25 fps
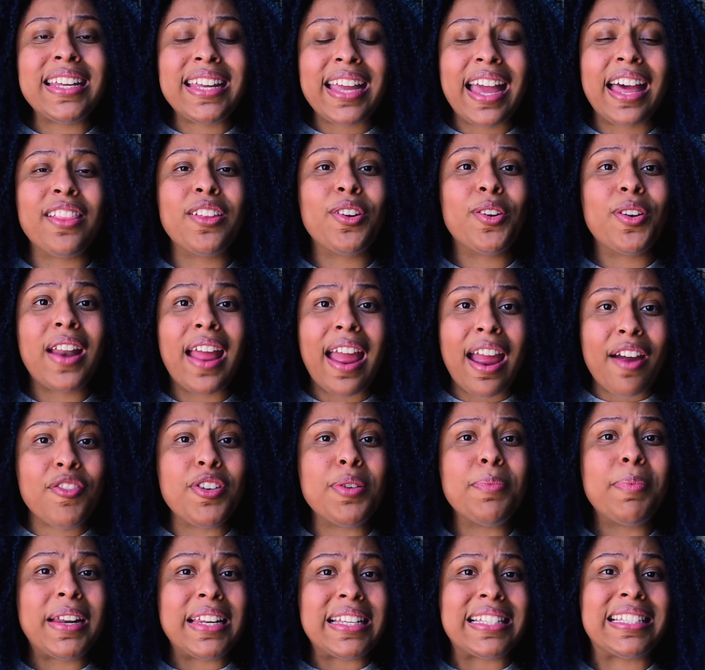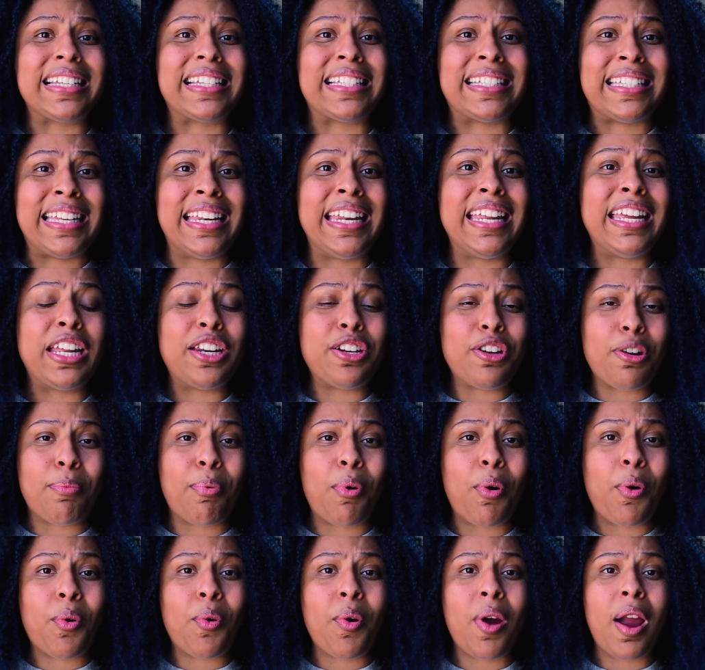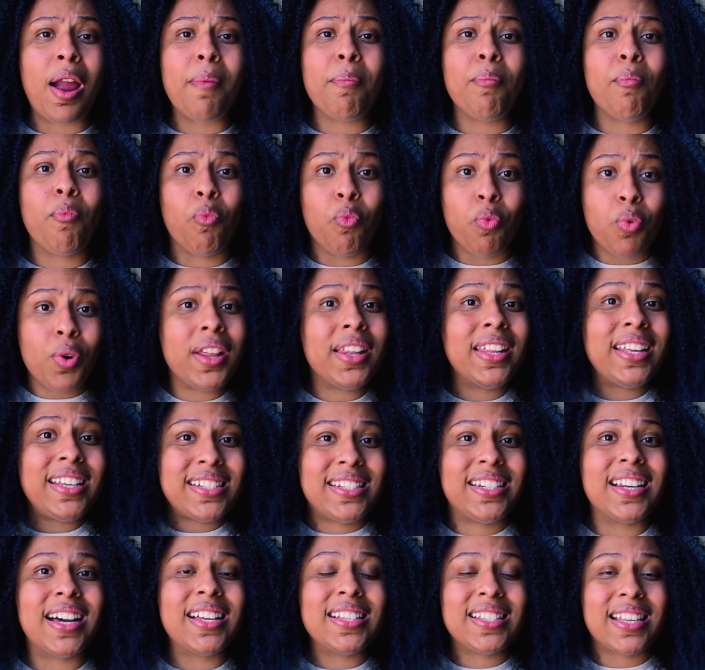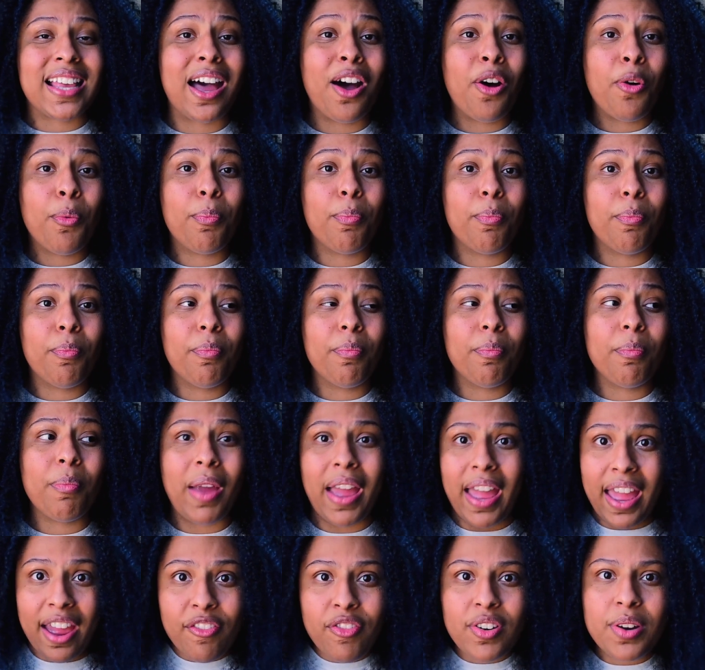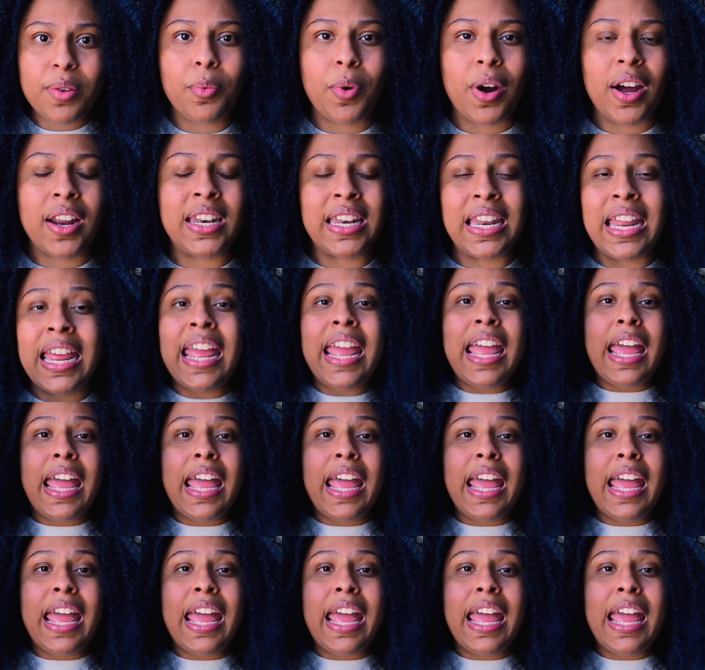together and everybody succeeding in your program really does help everyone.